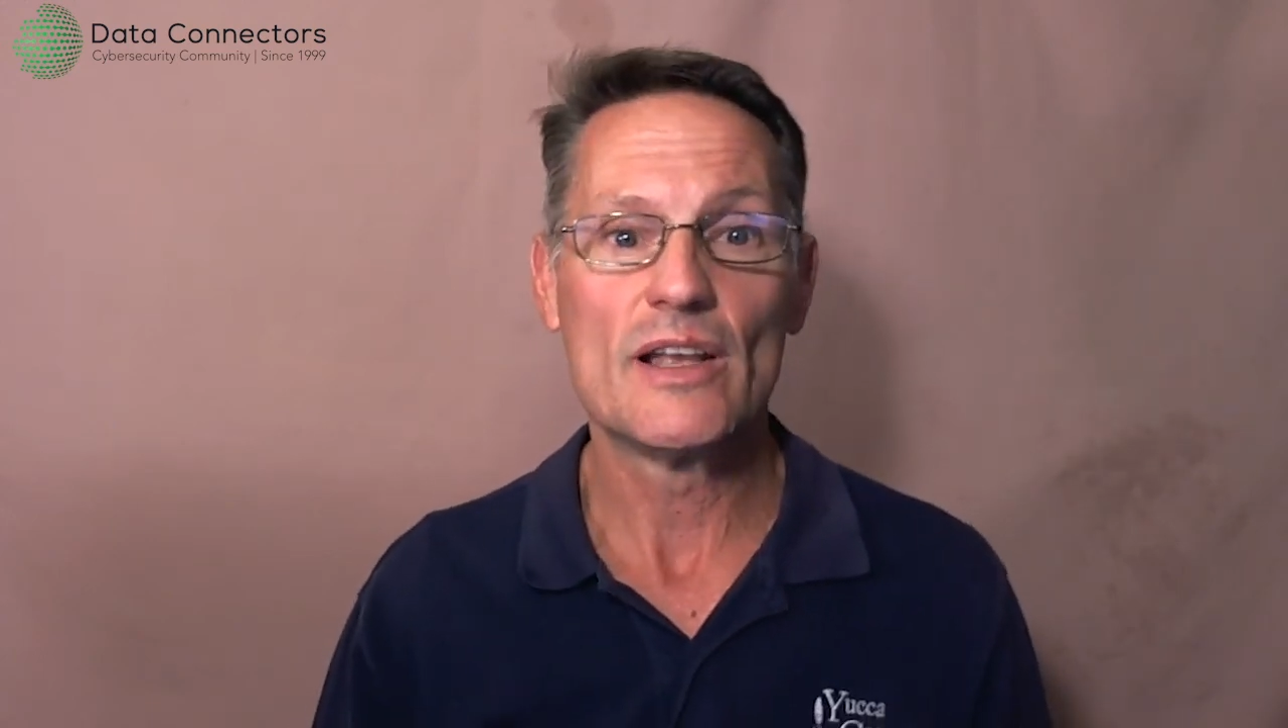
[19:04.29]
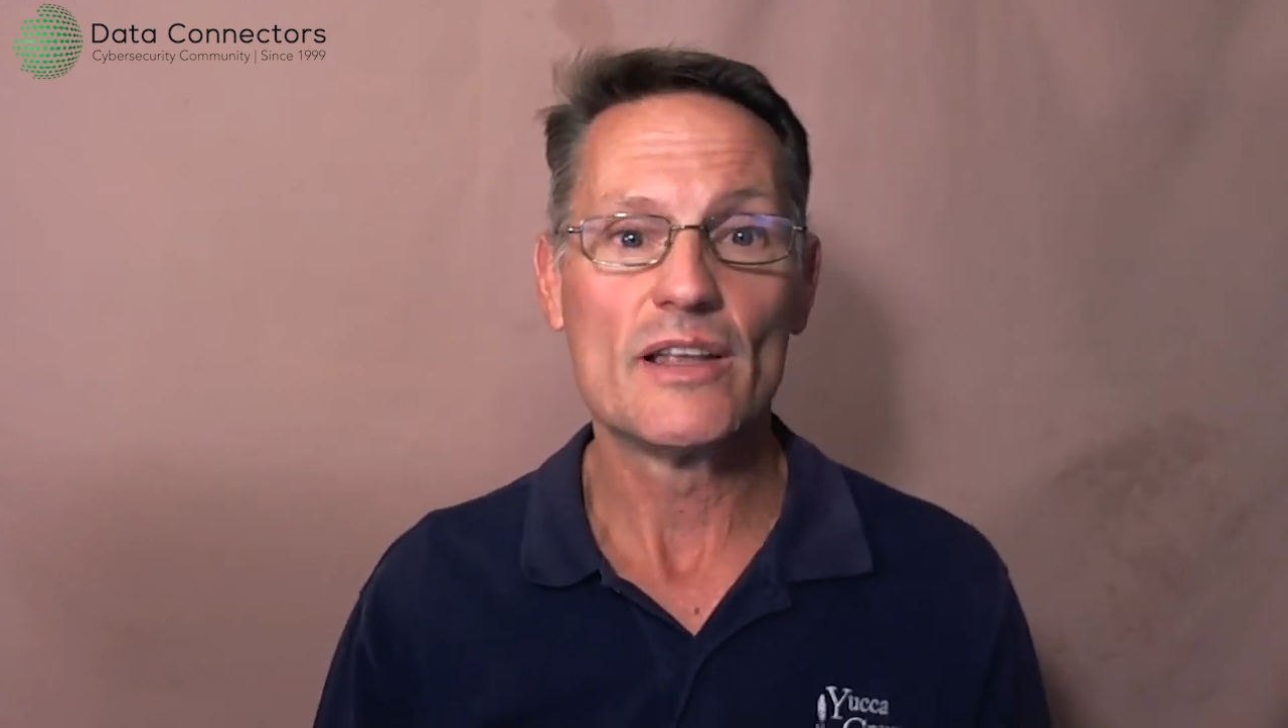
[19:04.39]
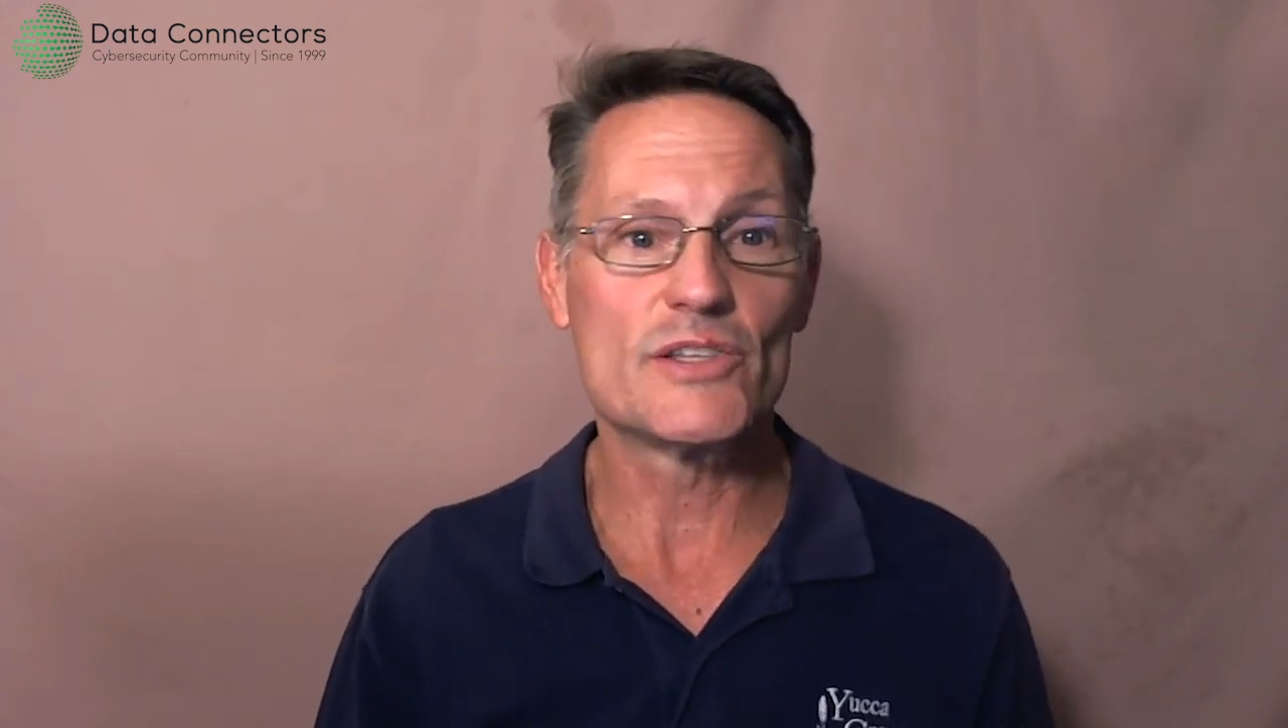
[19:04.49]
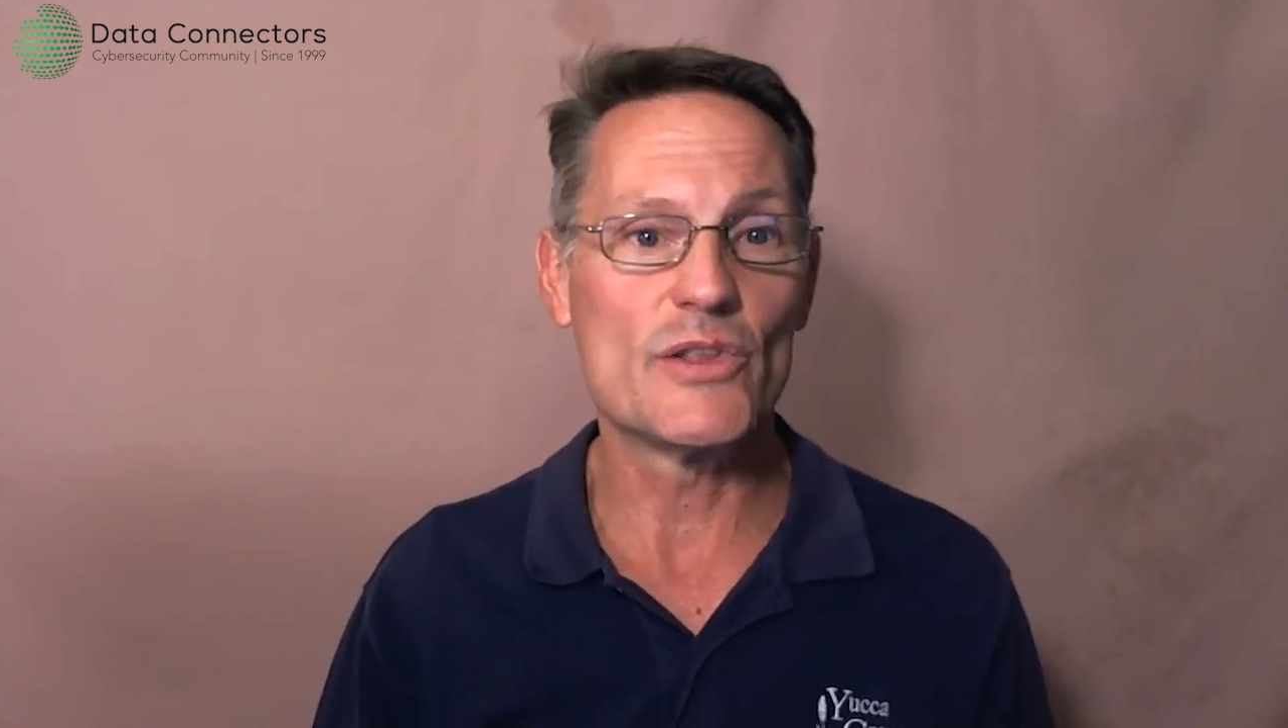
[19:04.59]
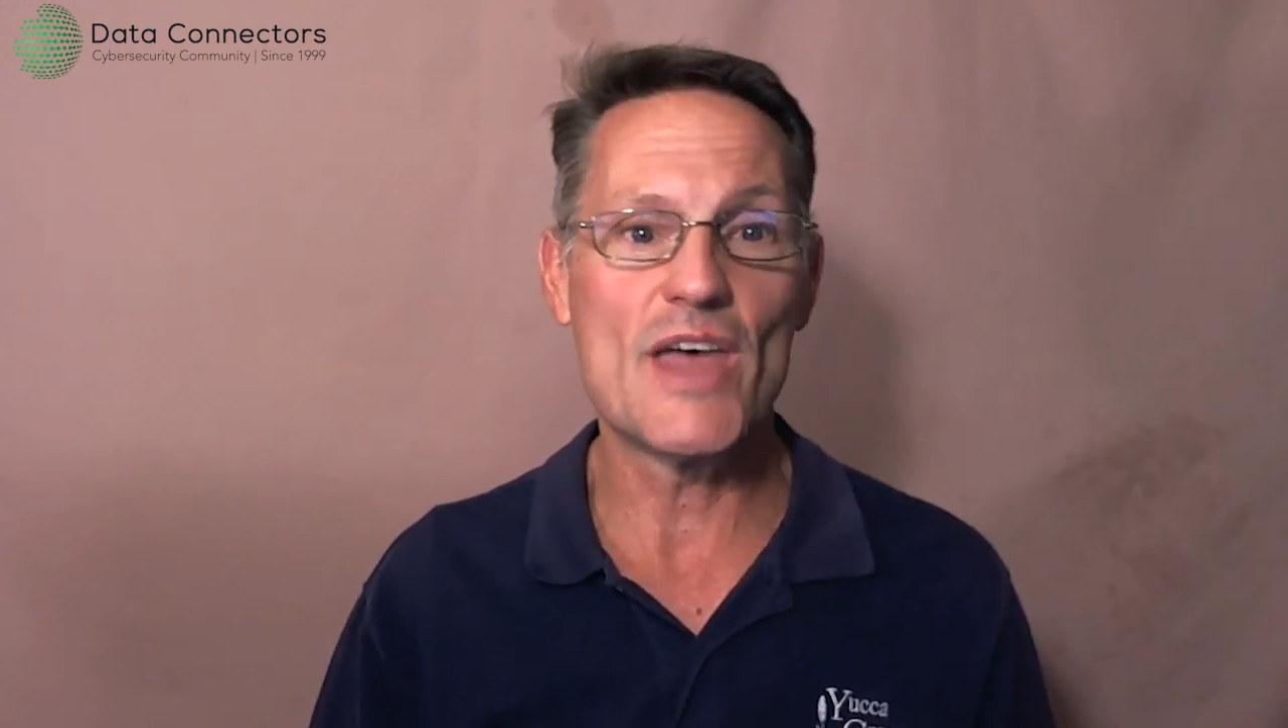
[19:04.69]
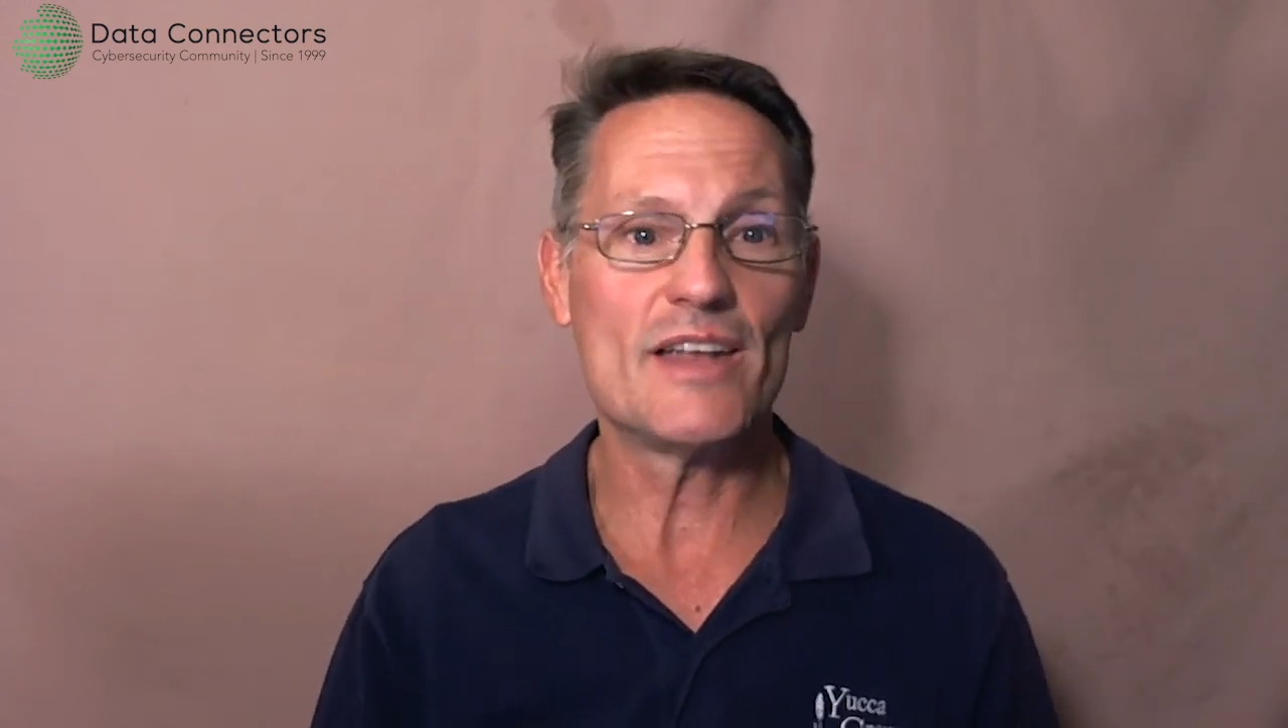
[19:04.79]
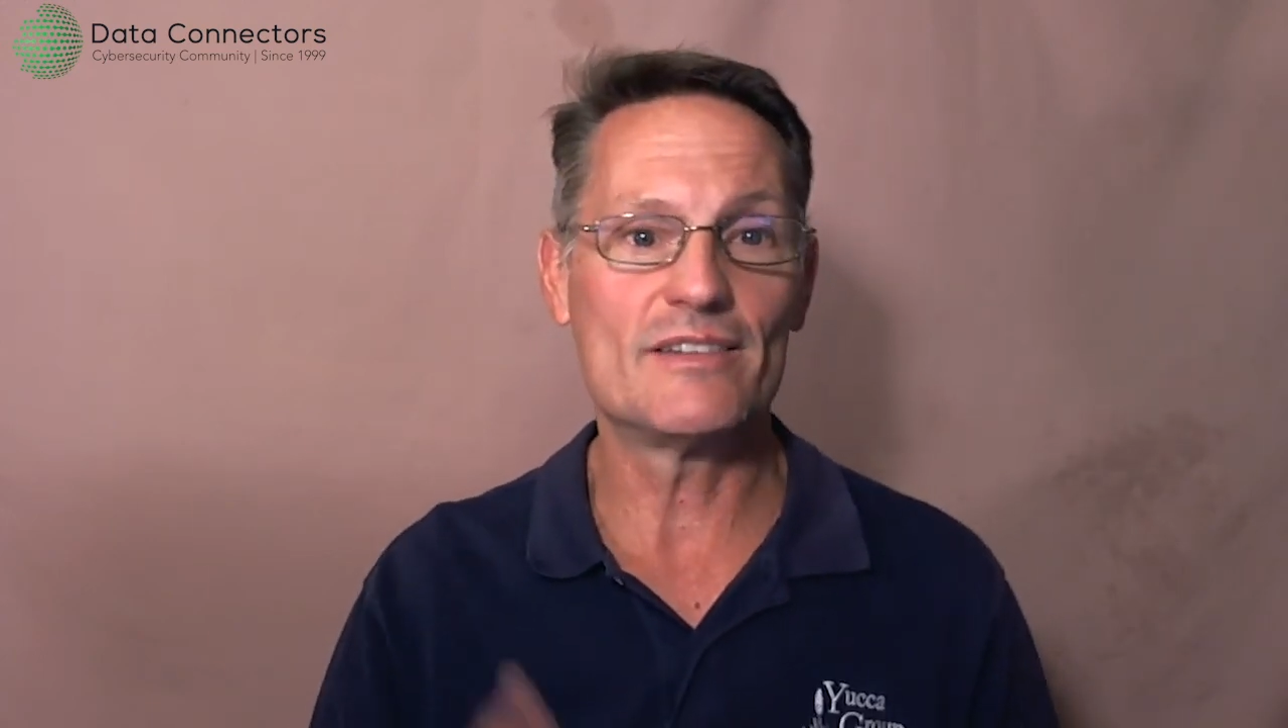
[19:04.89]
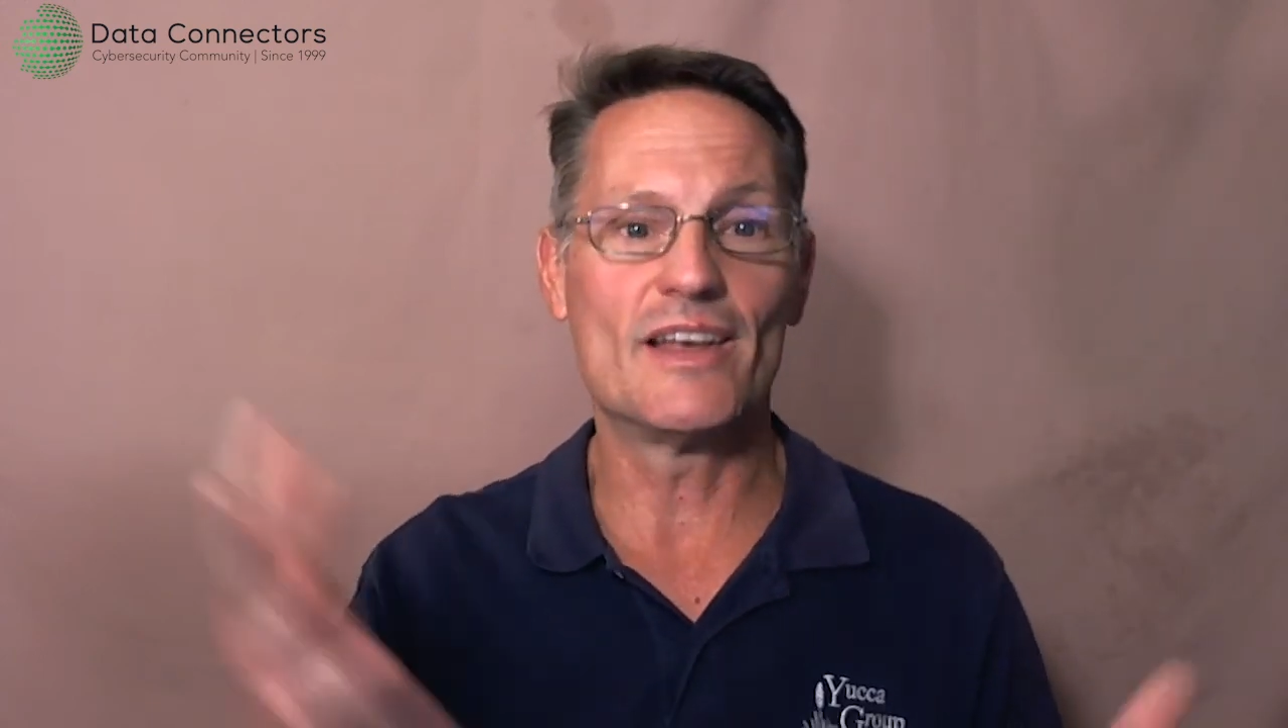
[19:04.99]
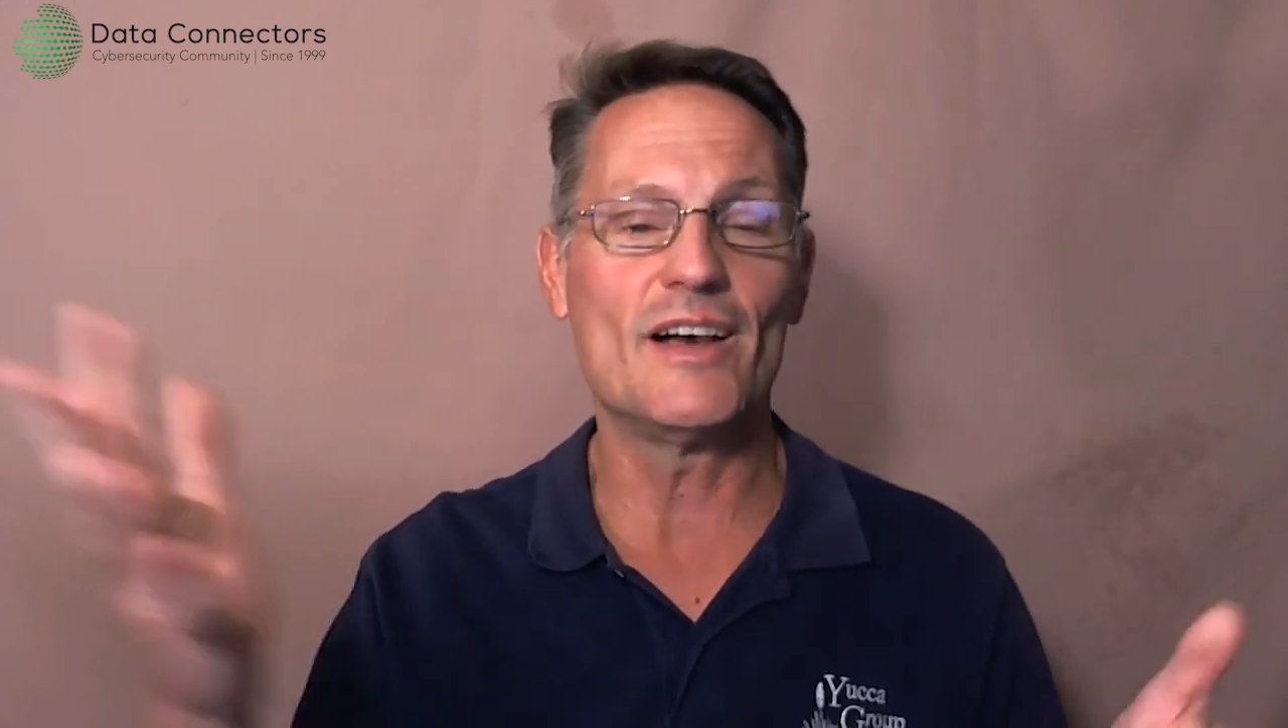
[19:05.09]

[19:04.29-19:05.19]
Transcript: So that